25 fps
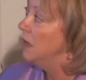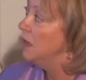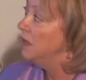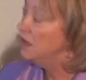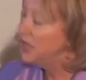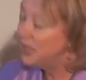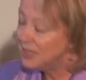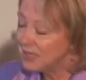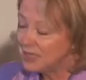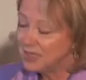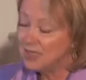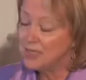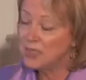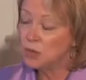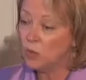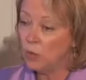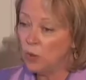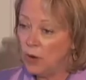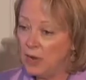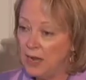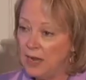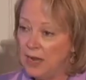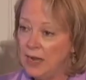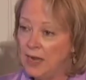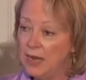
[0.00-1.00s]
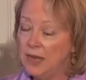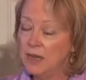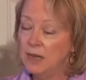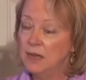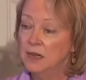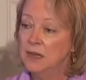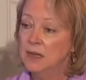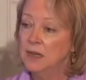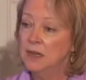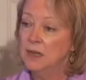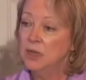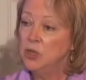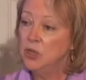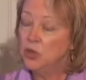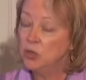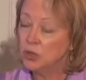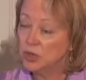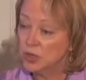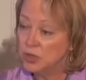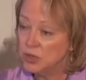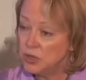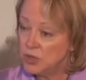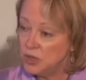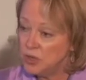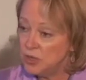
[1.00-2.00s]
This is where your
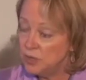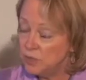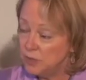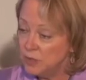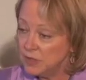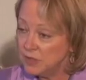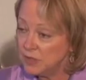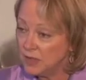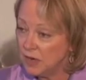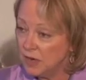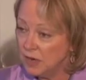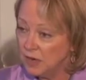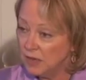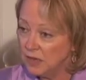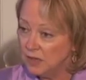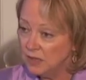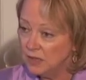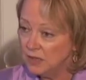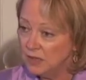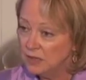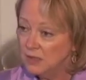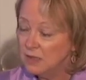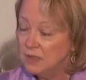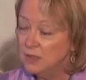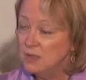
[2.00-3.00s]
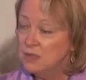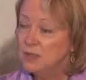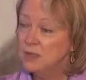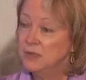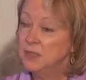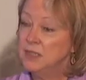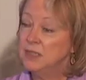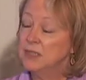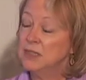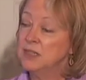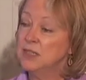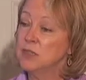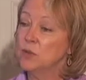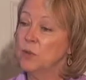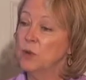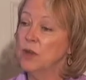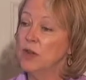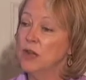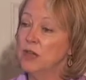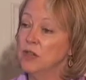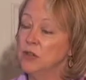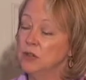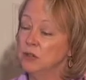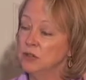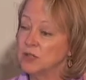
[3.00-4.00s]
consumers are. This is
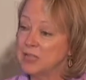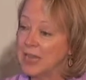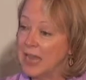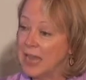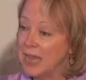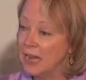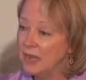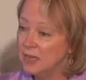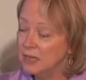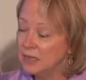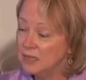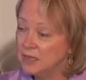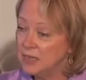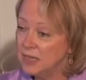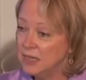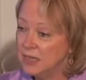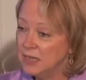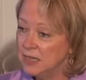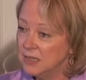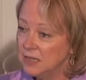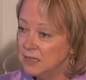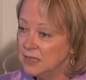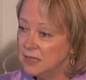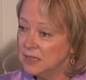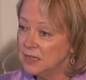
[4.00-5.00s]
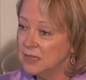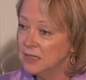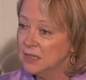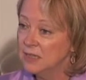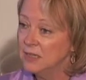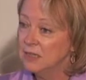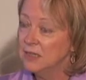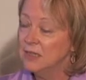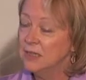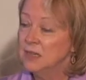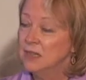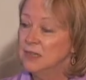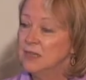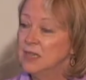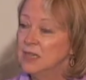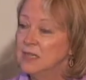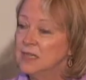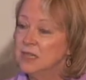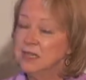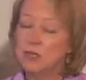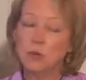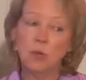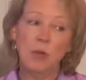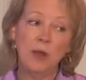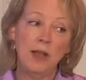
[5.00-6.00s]
where your talent is. This
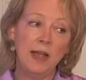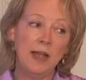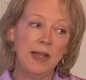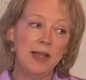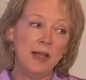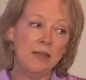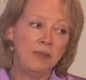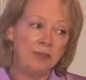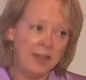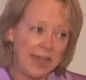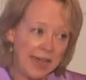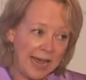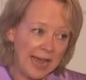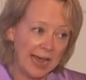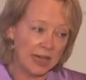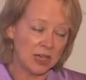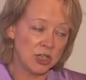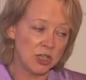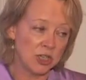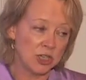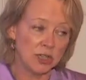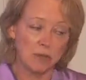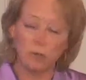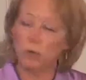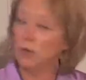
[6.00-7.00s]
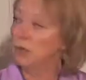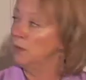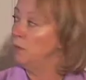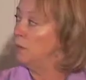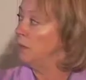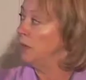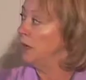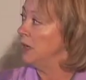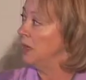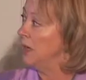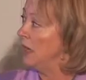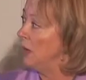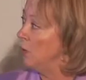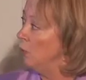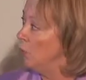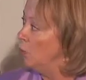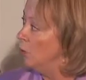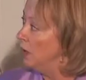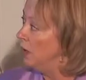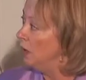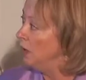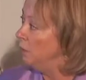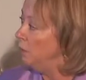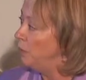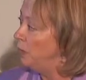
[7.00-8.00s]
is where the action will be. It
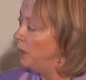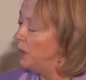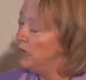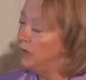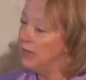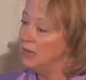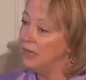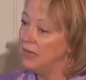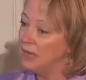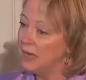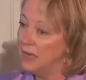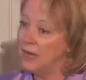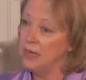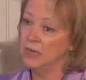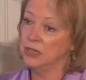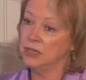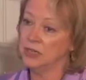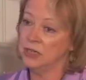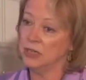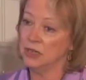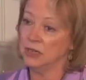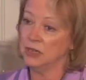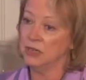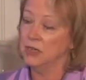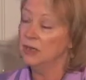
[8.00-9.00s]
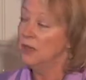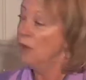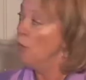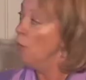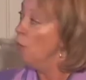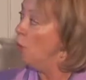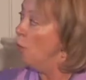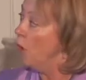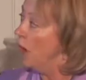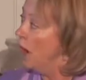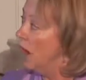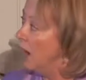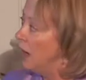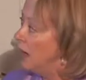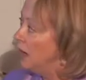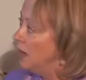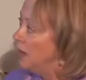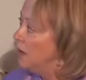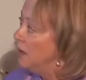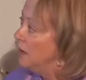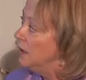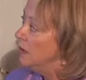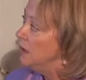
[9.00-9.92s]
will be in Asia. Why?